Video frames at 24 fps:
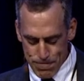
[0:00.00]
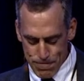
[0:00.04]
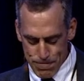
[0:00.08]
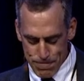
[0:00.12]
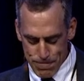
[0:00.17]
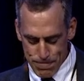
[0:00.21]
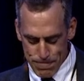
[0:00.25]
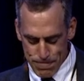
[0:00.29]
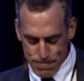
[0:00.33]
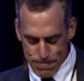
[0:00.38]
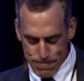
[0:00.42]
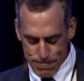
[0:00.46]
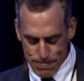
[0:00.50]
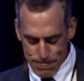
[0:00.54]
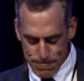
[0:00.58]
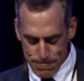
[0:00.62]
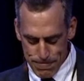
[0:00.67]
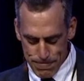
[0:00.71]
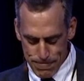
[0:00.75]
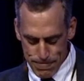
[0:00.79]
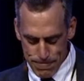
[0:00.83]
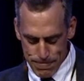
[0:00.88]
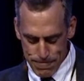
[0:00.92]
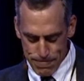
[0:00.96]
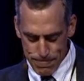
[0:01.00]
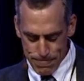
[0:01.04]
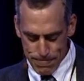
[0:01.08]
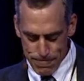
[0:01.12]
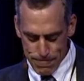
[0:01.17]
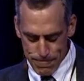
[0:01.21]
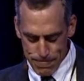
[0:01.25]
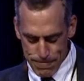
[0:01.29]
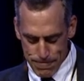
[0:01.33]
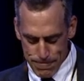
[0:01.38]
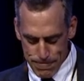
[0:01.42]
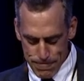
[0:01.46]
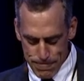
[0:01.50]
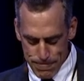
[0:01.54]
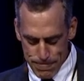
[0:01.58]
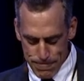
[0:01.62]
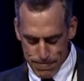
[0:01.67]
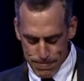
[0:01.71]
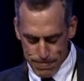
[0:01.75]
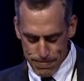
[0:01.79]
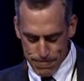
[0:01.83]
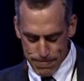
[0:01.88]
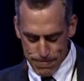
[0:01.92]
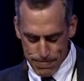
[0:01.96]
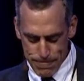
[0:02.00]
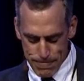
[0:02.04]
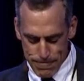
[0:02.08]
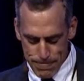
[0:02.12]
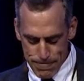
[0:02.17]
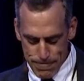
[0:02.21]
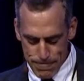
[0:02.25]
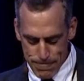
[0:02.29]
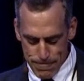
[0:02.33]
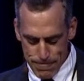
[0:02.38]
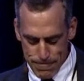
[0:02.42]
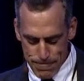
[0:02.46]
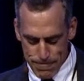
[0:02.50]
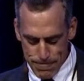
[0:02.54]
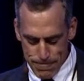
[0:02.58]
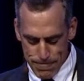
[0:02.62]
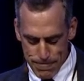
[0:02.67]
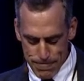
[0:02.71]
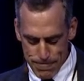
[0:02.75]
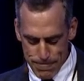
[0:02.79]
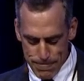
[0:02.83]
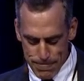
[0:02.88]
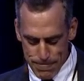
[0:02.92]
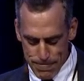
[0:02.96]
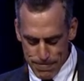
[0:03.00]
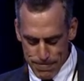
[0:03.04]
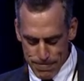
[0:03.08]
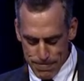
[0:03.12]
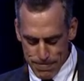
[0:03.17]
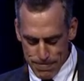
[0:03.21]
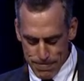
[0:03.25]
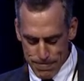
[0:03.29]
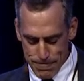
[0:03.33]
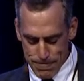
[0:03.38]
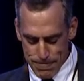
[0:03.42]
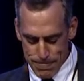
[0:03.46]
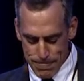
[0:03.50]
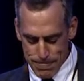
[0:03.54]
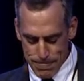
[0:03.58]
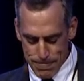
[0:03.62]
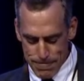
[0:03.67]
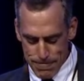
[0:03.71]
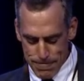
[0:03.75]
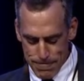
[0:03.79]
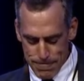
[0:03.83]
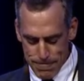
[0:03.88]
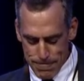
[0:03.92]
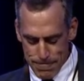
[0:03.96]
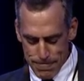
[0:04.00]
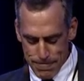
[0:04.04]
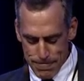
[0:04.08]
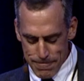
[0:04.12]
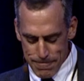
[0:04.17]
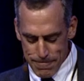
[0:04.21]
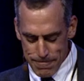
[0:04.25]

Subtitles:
[no speech]